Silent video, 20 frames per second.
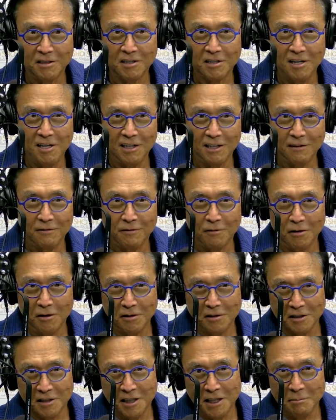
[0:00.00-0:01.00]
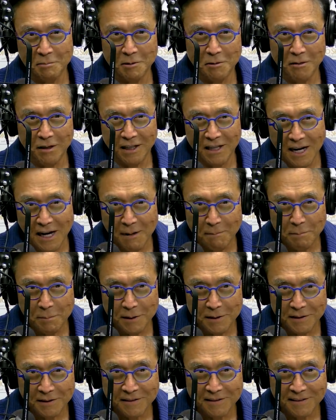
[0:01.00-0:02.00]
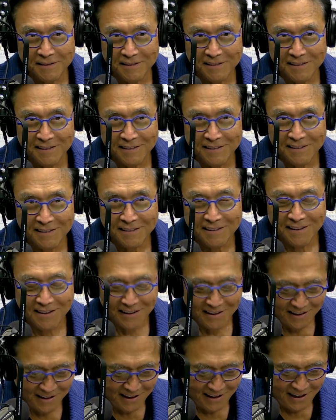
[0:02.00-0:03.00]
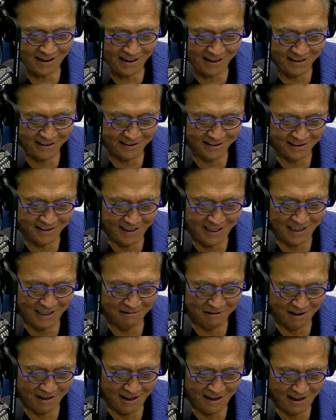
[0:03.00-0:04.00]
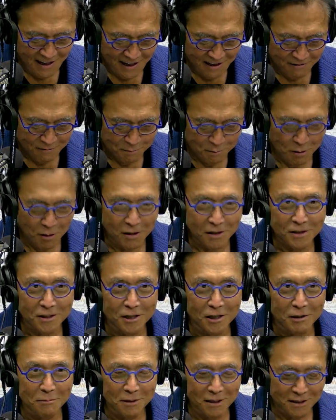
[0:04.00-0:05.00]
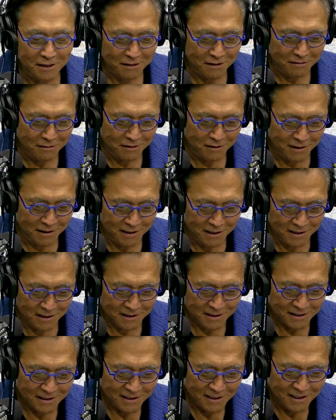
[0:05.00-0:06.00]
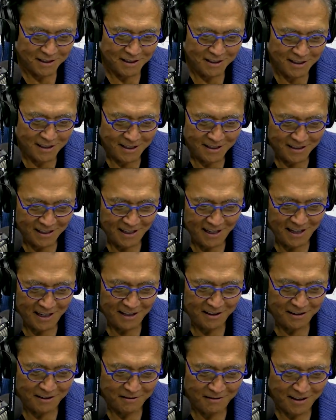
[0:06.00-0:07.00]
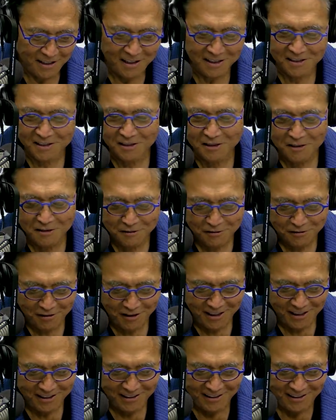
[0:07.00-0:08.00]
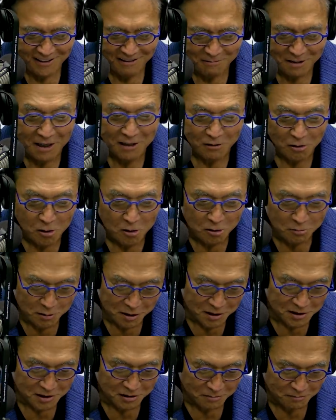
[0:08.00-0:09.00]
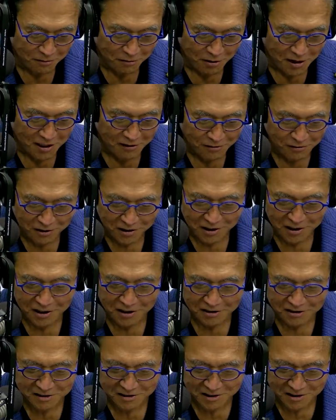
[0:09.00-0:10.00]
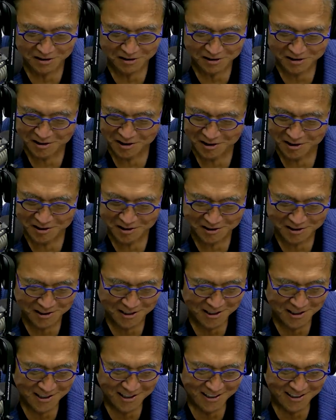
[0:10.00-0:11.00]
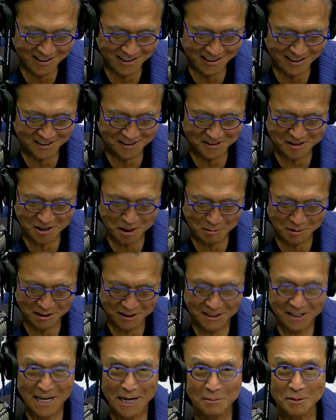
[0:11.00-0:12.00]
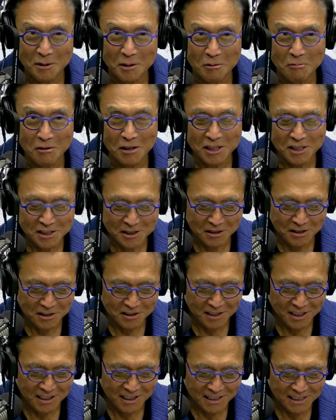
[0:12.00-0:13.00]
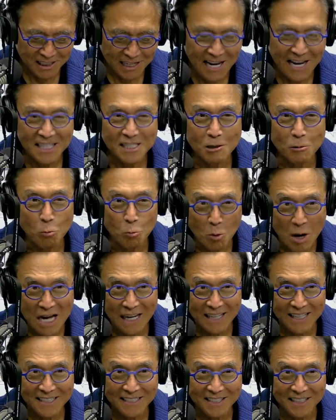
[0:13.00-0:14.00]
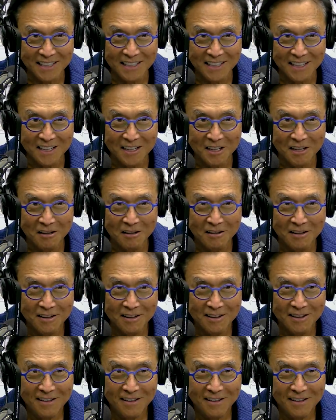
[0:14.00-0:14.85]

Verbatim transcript: are calling for it to keep going up. And today we have Bert Dohmen, who was the head of, and he's an old friend, not old, but he's a friend for years and years and years. He's Dohmen Capital Research. And his last Wellington letter,